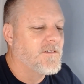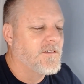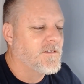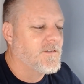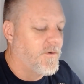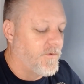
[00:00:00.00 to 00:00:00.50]

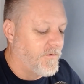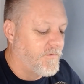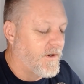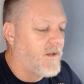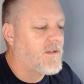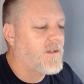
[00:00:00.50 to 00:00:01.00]
So if you
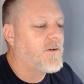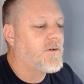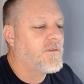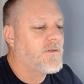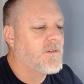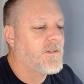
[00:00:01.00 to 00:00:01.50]

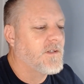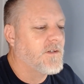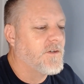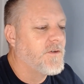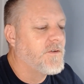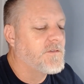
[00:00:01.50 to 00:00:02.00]
follow the
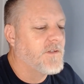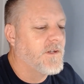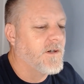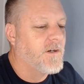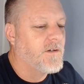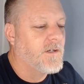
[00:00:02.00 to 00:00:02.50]
news
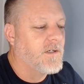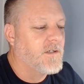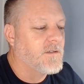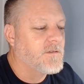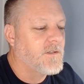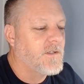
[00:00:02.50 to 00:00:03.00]

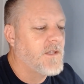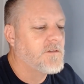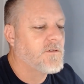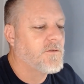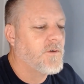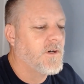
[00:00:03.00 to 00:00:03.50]
there,
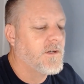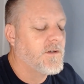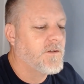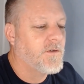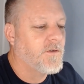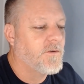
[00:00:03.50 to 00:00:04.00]
he's the one
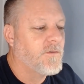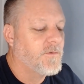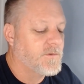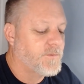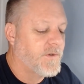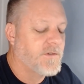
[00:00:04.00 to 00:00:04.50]
who
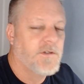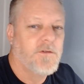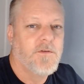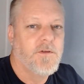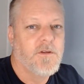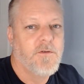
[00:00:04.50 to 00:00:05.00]
was pushing
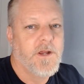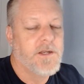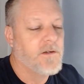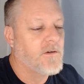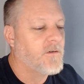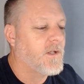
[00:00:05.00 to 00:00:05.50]
for the
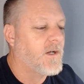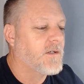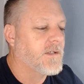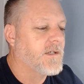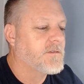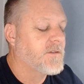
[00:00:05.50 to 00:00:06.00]
granular
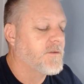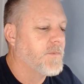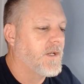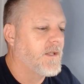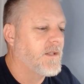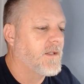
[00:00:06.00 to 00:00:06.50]
lockdowns in
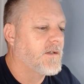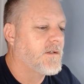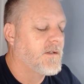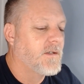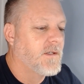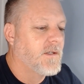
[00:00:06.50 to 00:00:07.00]
Manila
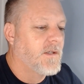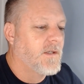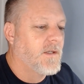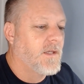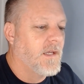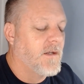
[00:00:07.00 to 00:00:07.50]

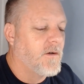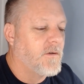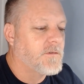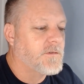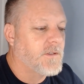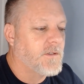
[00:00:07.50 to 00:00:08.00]
and
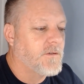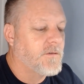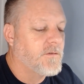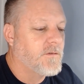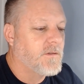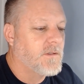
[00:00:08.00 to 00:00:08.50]

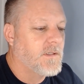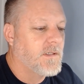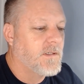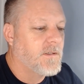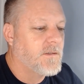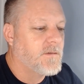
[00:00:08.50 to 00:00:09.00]
also
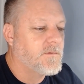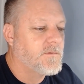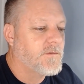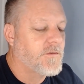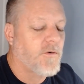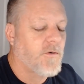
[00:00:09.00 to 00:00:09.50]

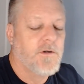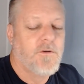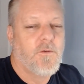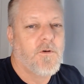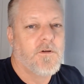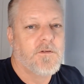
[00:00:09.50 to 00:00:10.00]
shortened
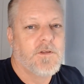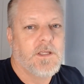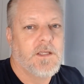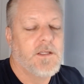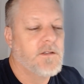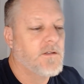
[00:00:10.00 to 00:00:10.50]

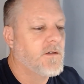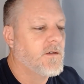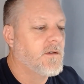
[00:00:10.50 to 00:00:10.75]
quarantine,